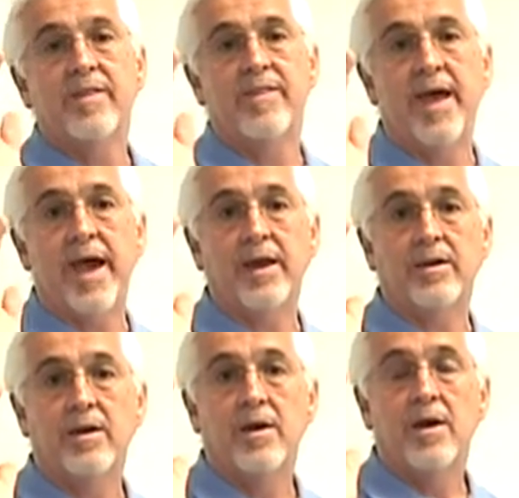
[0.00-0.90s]

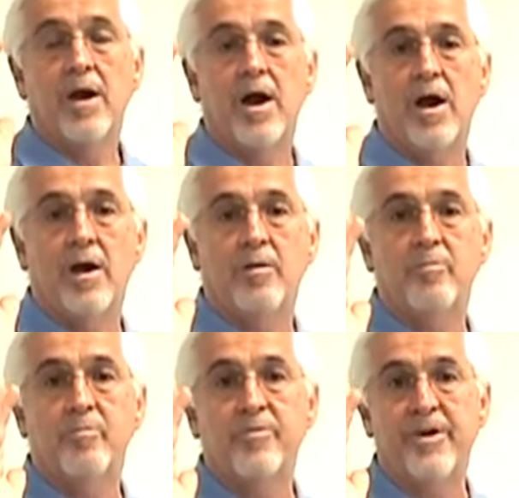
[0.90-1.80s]
that
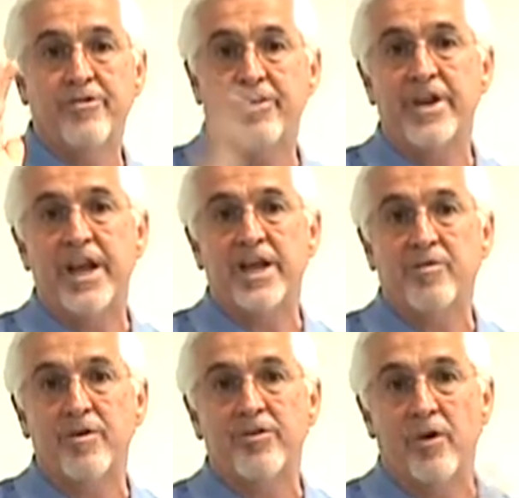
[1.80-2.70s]
there's a
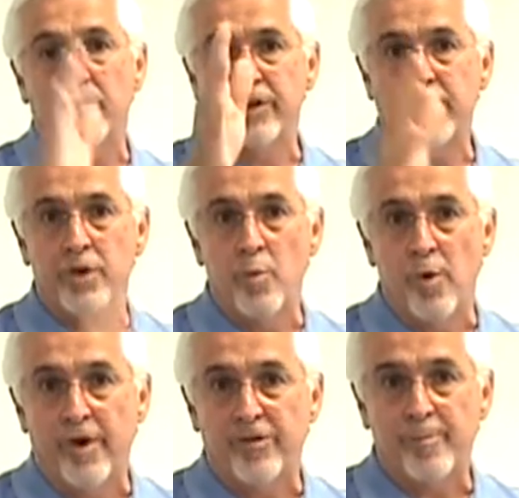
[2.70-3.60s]
negative result that you
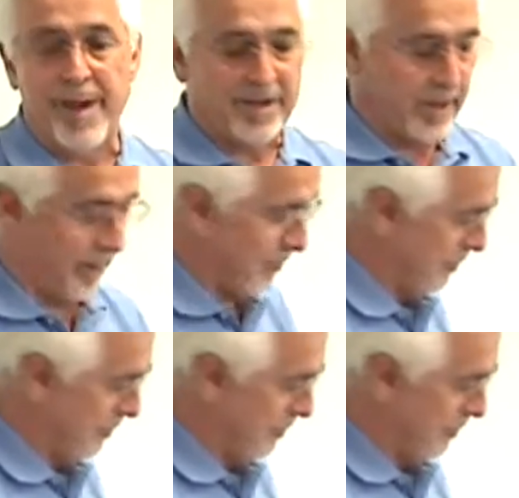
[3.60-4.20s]
weren't expecting.